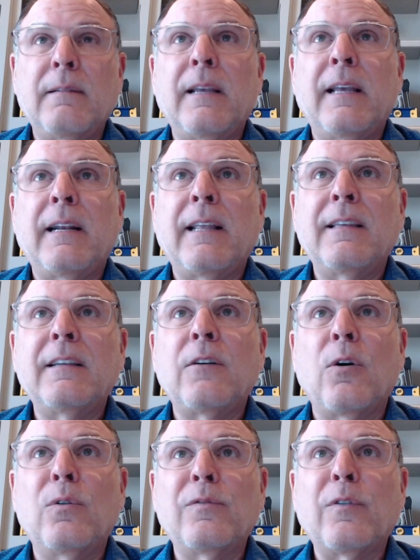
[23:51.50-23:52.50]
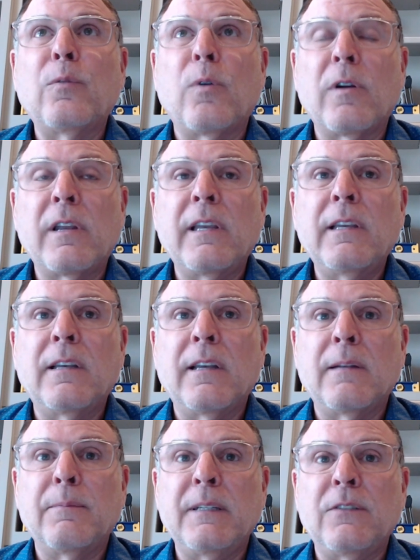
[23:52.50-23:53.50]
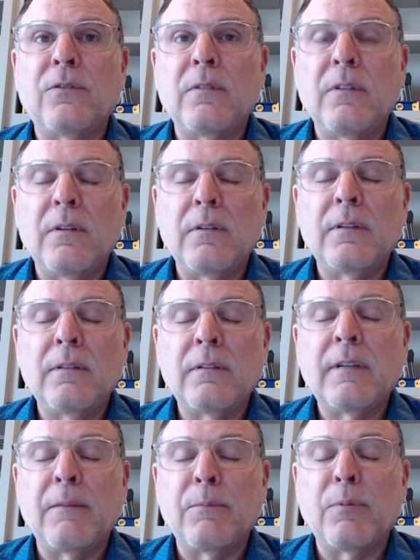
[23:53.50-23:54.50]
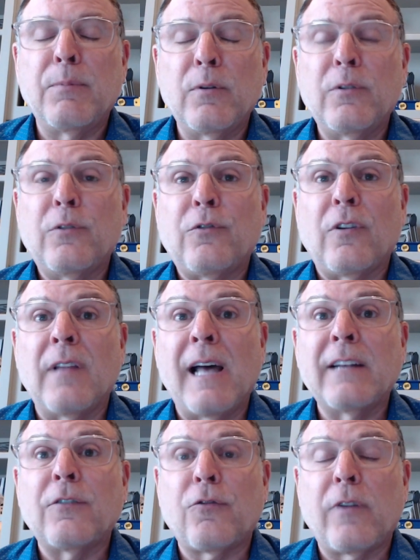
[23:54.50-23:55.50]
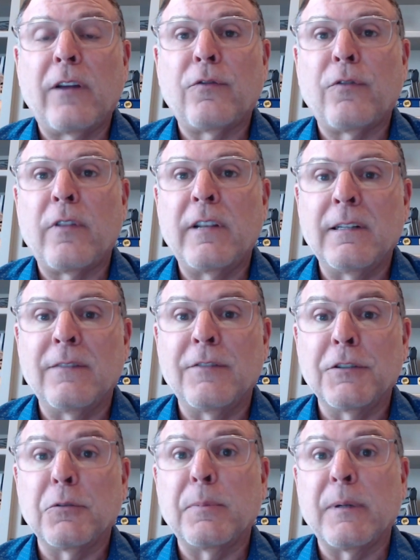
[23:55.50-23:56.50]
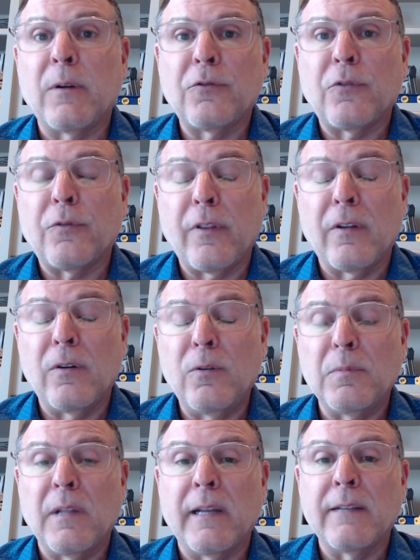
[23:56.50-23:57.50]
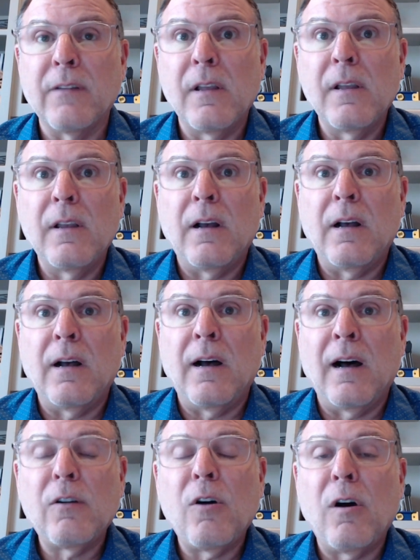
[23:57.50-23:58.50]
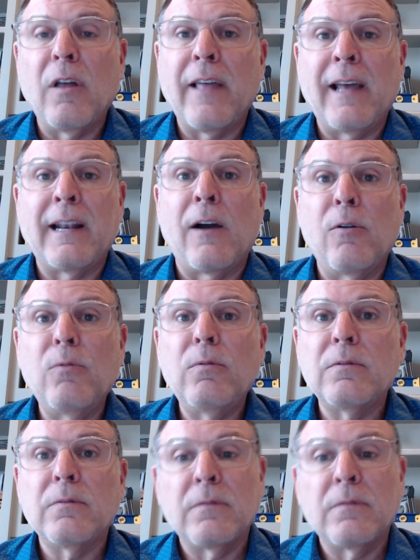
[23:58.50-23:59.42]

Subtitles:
and I think overworking can produce a lot of stress for the individual, but also for the home life. I'll call that out